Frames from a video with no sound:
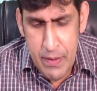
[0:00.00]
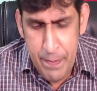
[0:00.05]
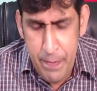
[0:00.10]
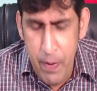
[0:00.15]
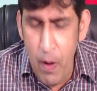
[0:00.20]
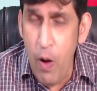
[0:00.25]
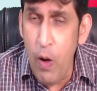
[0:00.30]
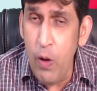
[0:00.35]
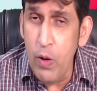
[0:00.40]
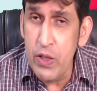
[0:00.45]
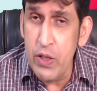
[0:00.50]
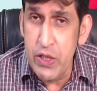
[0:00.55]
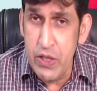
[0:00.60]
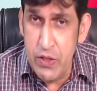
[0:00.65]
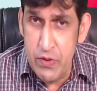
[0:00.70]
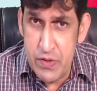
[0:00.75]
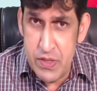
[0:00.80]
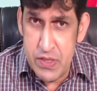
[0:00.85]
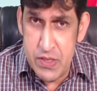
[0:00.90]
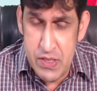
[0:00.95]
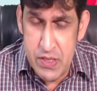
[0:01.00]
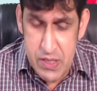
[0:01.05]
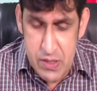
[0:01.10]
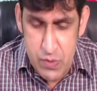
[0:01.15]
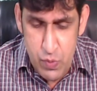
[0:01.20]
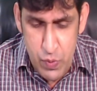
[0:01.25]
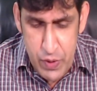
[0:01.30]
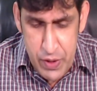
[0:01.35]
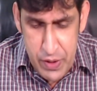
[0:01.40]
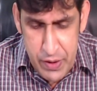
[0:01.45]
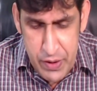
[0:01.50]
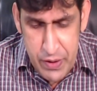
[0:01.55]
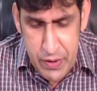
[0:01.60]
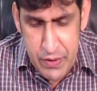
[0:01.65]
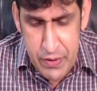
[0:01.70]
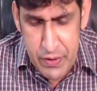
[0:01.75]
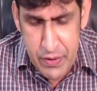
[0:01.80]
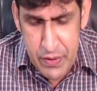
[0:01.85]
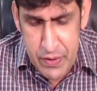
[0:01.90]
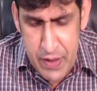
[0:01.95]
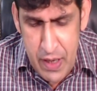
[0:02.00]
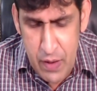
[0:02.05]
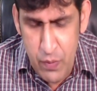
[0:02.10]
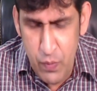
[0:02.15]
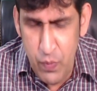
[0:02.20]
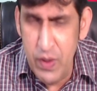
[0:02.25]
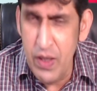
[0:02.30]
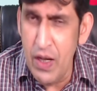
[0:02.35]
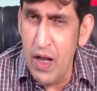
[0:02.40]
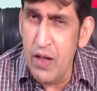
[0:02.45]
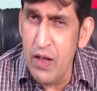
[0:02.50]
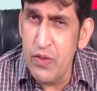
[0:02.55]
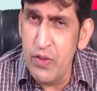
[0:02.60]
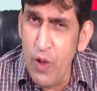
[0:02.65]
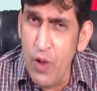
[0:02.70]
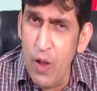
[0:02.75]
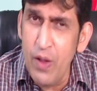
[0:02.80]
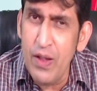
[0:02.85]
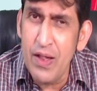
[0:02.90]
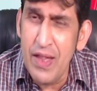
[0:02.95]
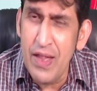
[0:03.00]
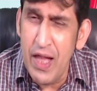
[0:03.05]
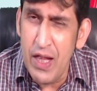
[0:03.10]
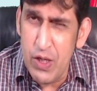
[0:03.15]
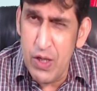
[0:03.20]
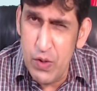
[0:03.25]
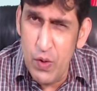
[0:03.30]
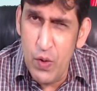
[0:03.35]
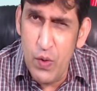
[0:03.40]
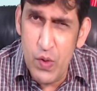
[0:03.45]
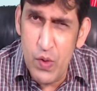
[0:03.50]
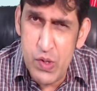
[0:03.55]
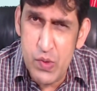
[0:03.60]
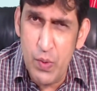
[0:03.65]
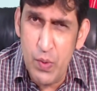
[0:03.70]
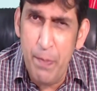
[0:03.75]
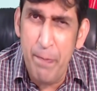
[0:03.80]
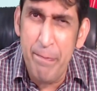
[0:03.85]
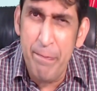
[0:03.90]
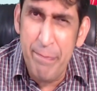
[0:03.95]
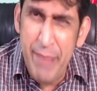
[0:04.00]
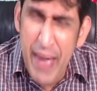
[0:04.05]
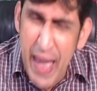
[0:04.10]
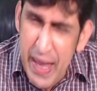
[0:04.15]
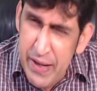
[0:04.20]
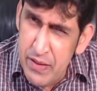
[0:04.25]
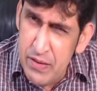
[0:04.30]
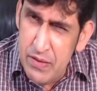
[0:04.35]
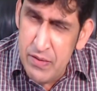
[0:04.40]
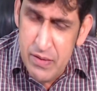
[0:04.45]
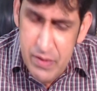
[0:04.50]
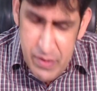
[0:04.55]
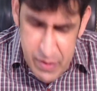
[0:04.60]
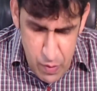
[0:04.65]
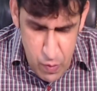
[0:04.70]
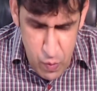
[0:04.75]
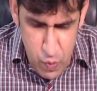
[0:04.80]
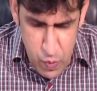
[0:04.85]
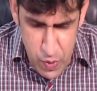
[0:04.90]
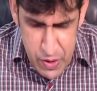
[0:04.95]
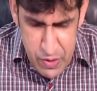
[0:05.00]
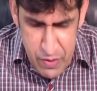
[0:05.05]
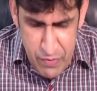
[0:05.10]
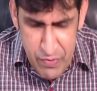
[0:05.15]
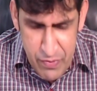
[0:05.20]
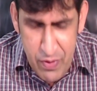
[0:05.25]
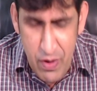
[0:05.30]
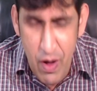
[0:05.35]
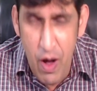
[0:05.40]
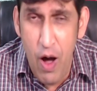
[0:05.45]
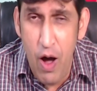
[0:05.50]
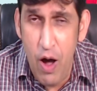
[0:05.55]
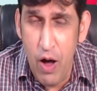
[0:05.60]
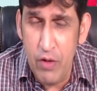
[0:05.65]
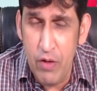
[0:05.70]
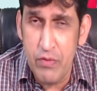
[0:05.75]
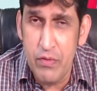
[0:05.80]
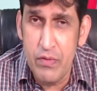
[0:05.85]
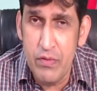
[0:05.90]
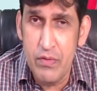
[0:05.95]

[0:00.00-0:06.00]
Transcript: Paul used this word here, that we are not like those who peddle the word of God